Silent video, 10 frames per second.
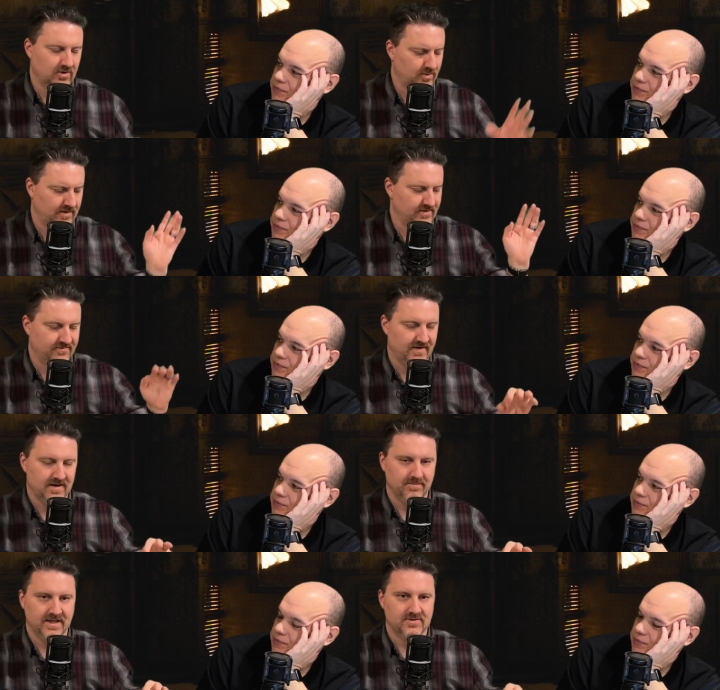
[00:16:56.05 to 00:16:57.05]
Speaker 1: or whatever the
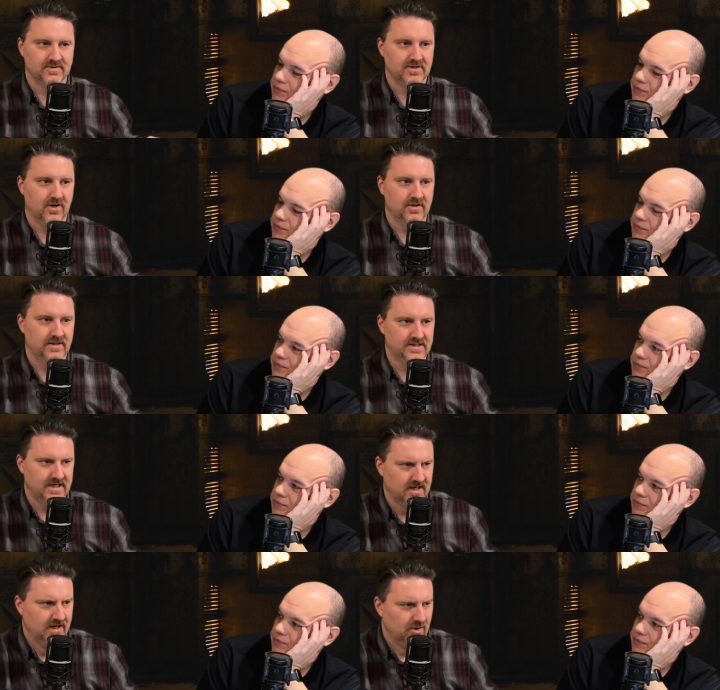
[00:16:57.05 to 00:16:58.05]
fucking place was called. And
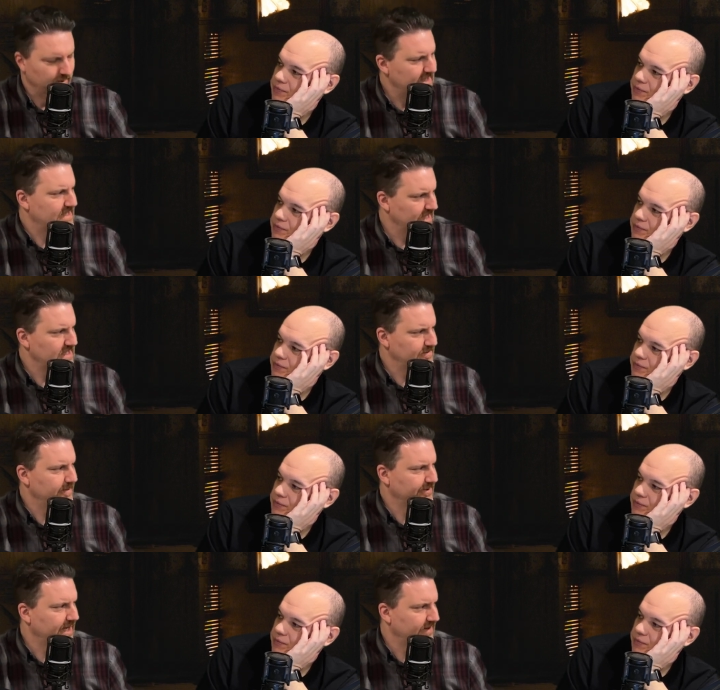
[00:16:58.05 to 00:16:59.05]
he's like, we could take these
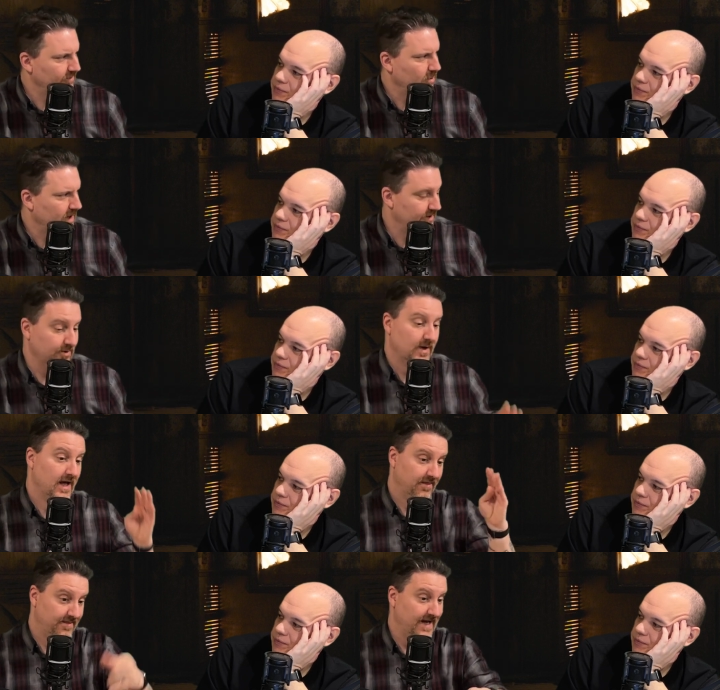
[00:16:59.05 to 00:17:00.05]
people down if we wanted to.
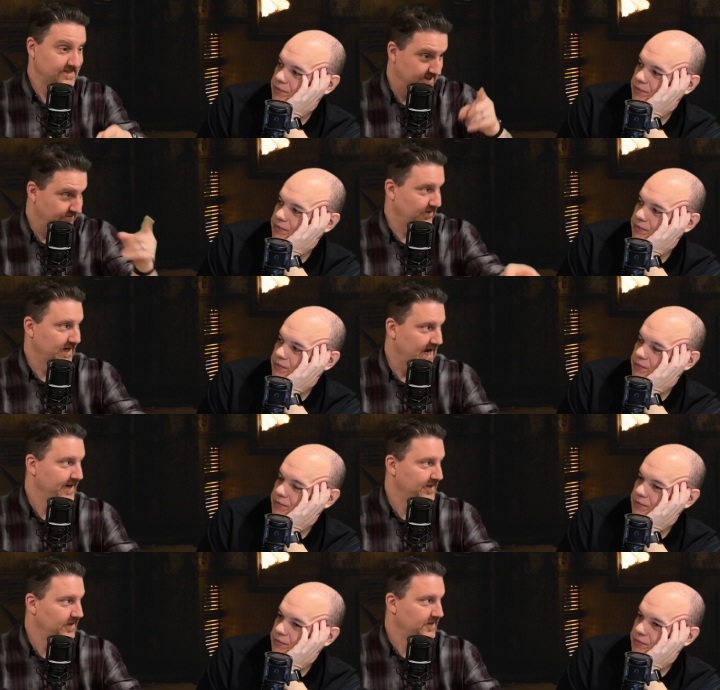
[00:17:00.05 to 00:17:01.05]
That's a different
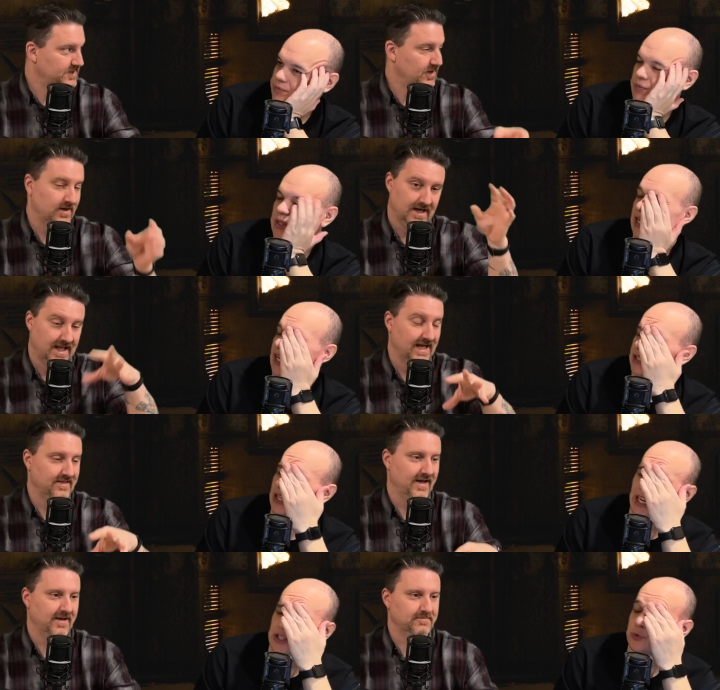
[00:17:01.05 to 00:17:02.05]
guy than in the start, and I
Speaker 2: it,
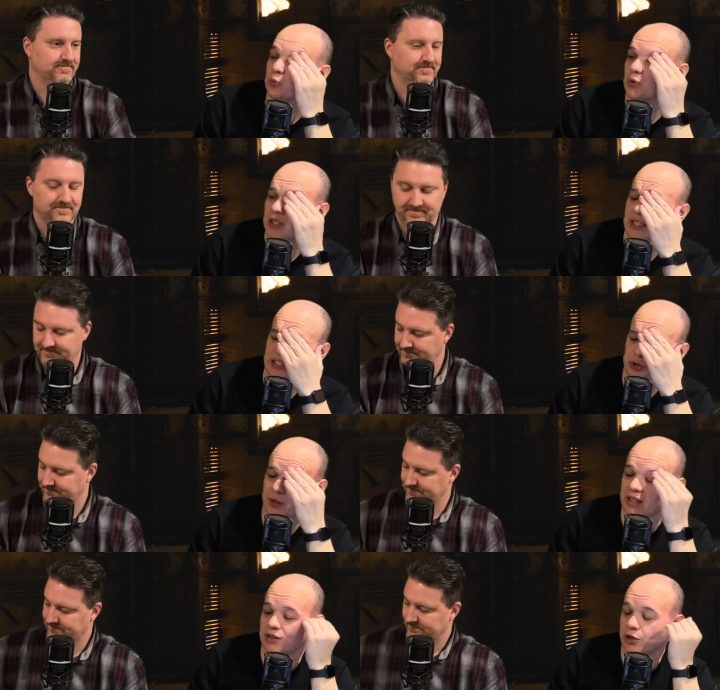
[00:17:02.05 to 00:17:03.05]
like that. It really
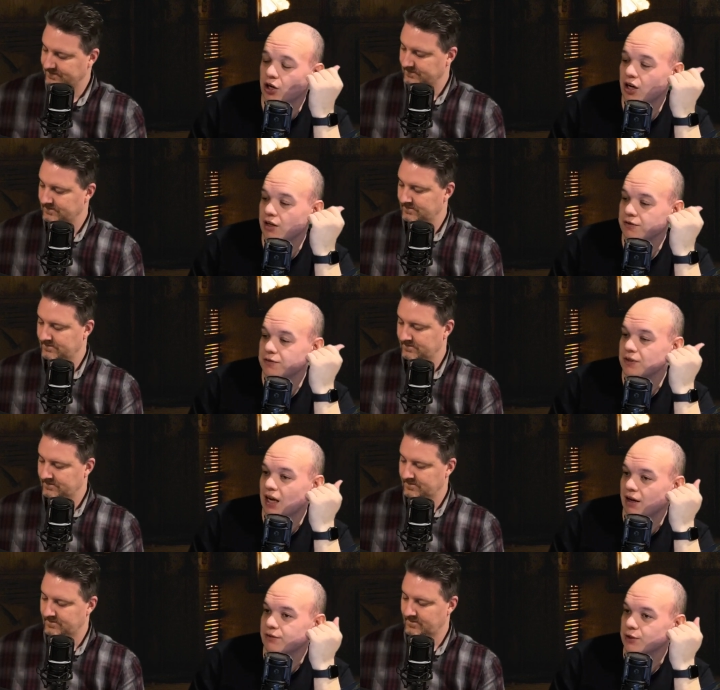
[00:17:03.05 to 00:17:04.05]
trailed off
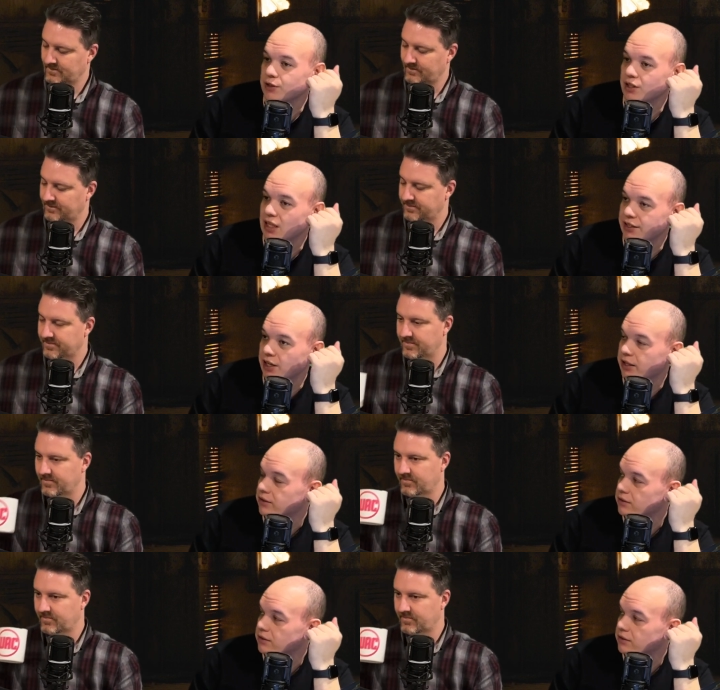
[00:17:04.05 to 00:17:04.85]
after Glenn died.